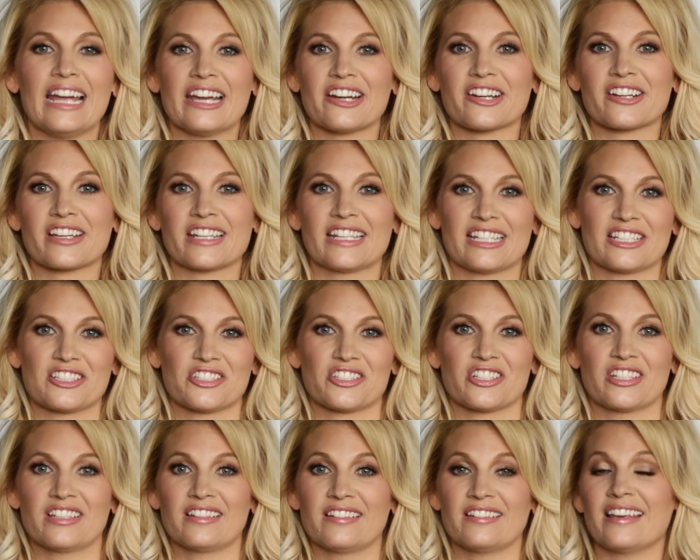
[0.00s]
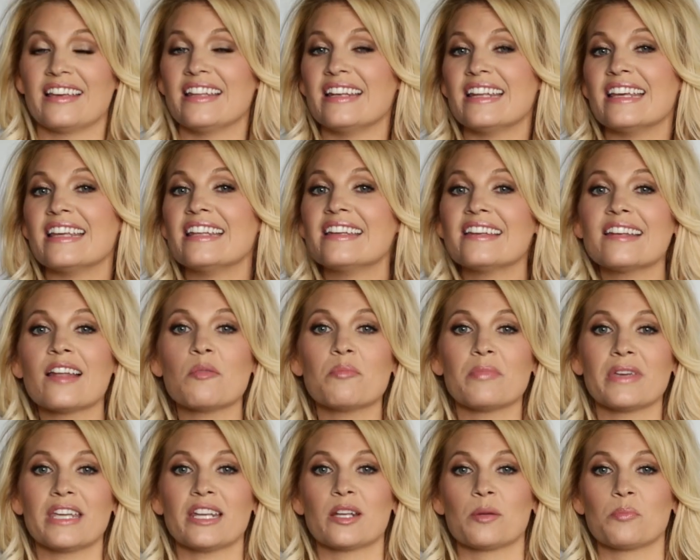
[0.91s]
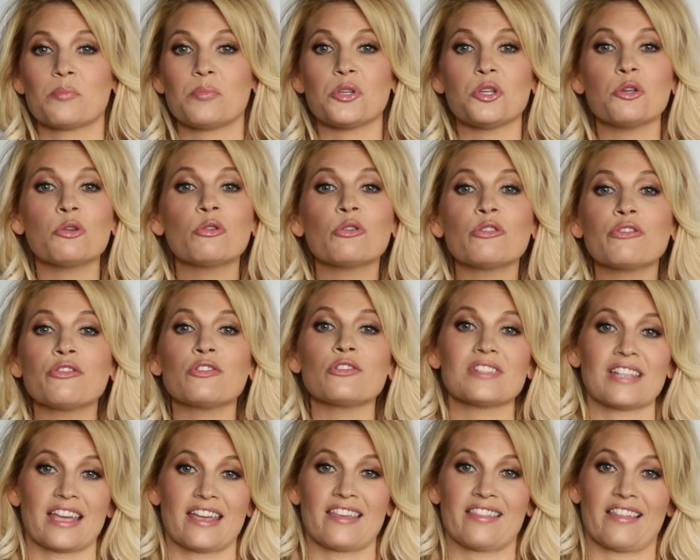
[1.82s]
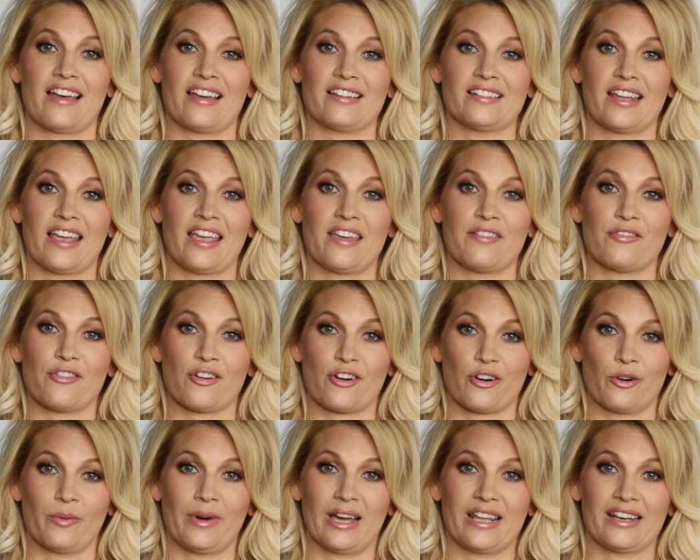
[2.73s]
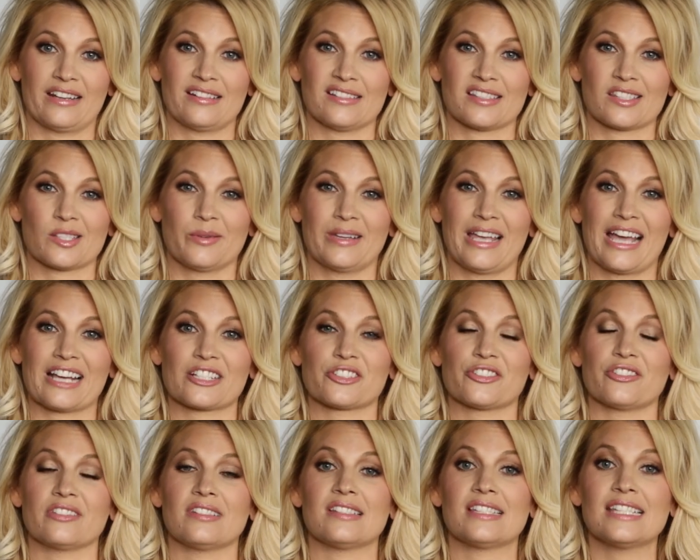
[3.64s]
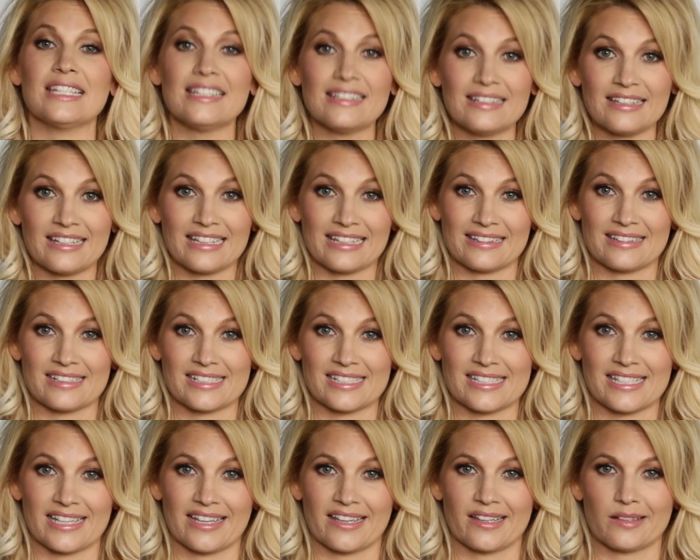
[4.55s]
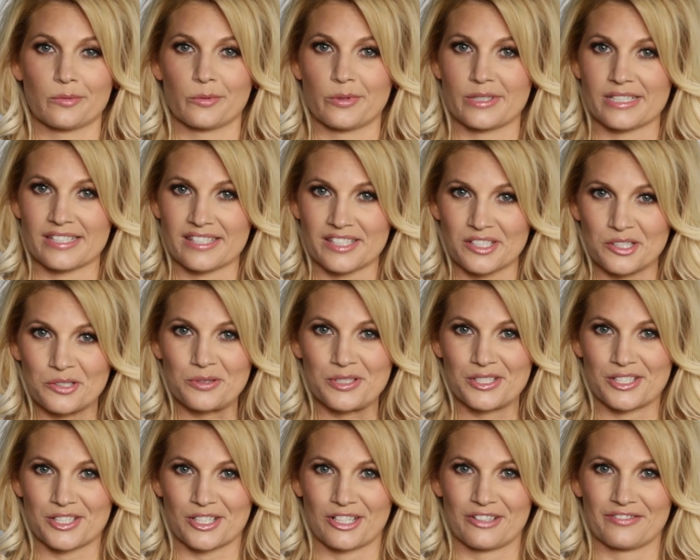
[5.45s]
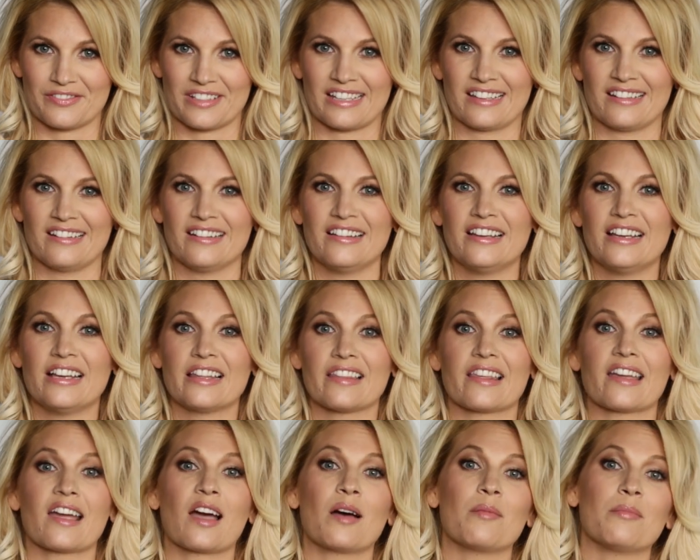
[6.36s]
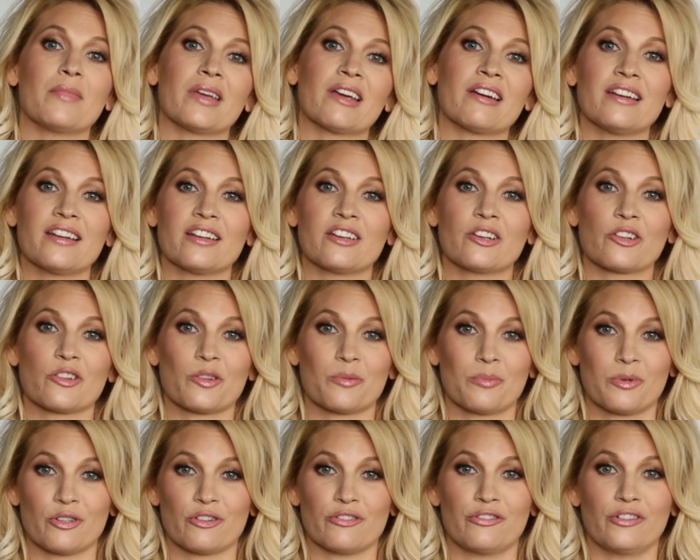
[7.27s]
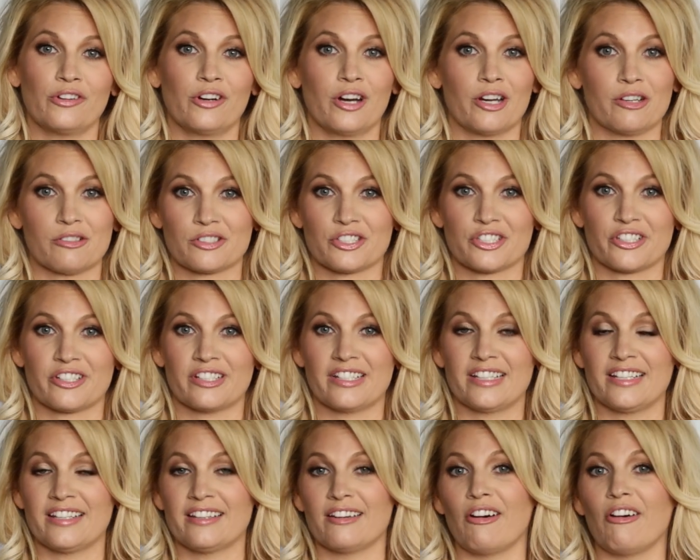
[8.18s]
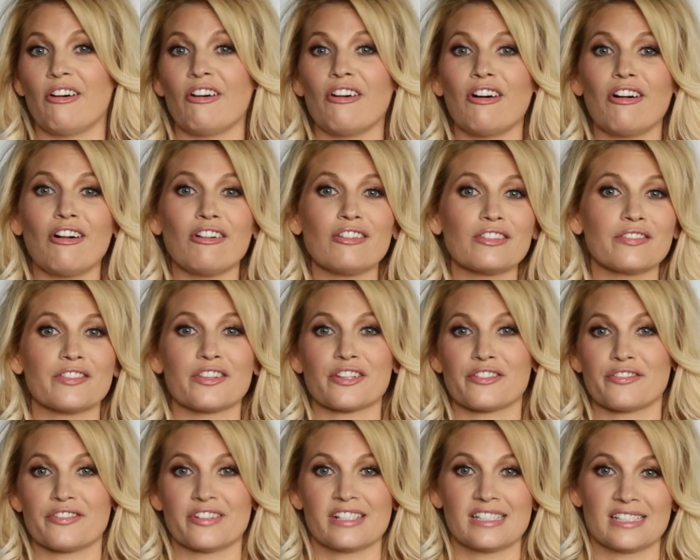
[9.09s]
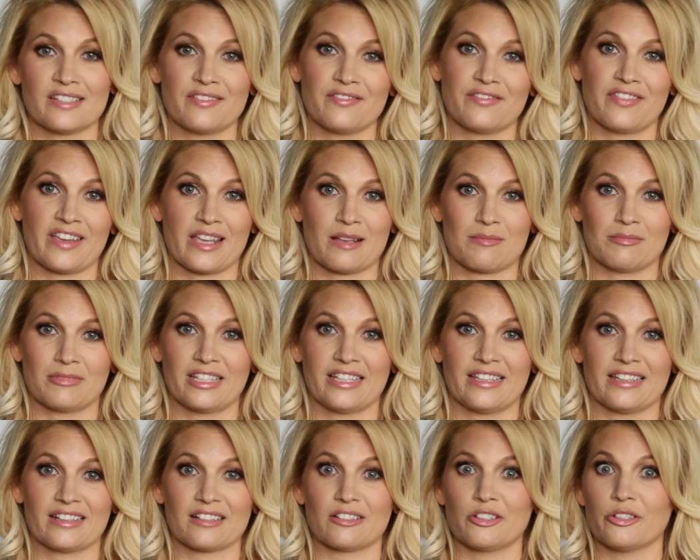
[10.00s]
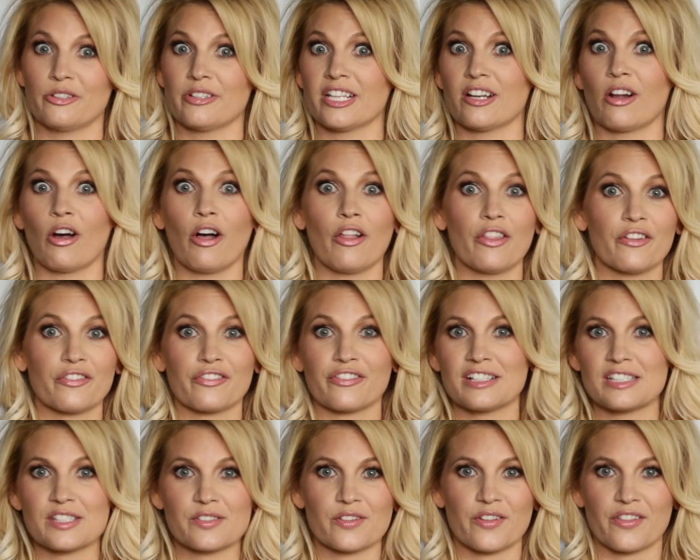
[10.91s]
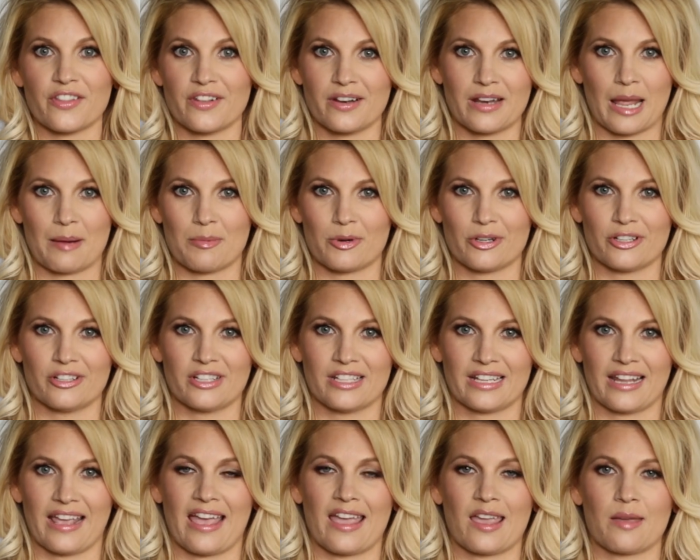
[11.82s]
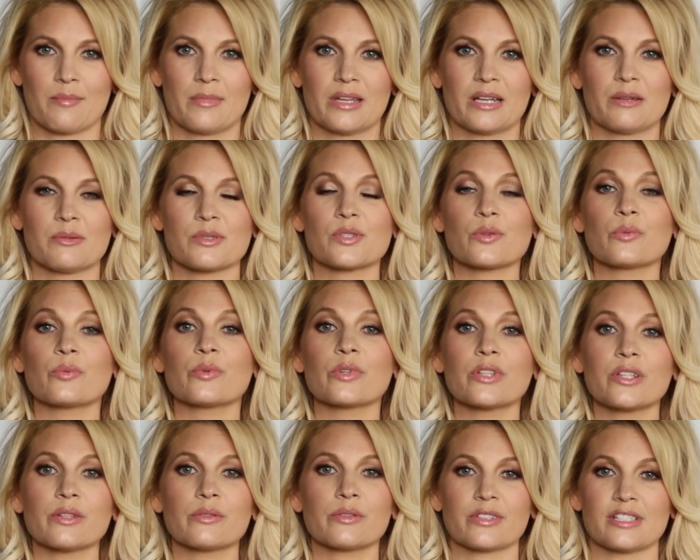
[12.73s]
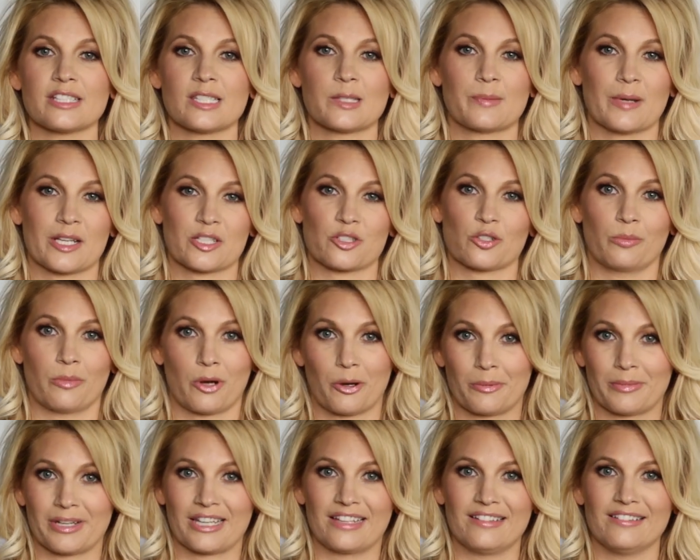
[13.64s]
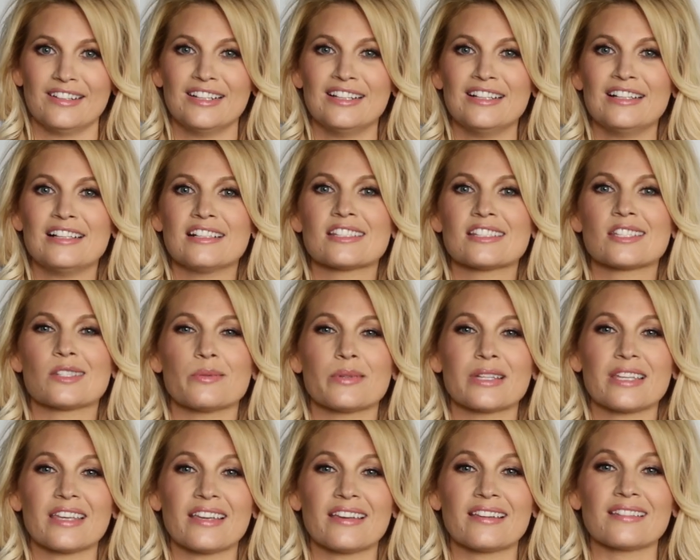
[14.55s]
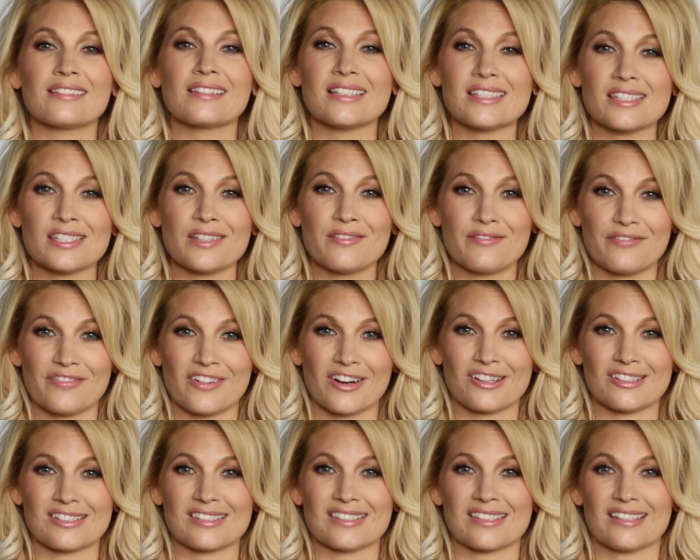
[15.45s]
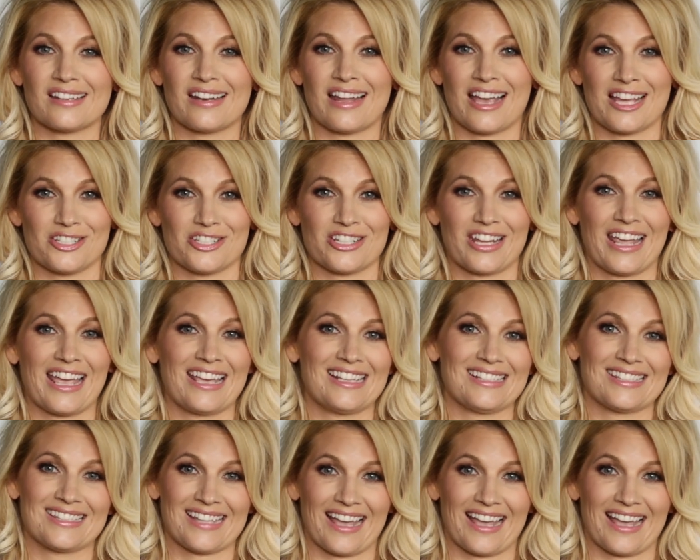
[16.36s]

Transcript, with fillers: air condition. It ended up being a beautiful day that day for her wedding, so we actually didn't need the tent. We still reserved it. They got married under the beautiful oak tree. All of their friends and family, including all the friends for the neighborhood, came, and it was a really, really special moment. So again, listen first and educate